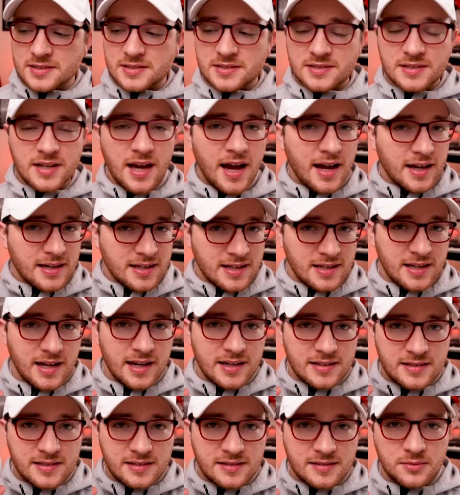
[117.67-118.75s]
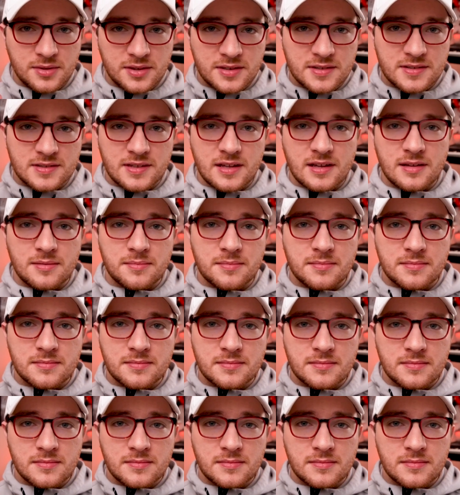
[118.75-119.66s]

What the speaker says: it's not connected with the same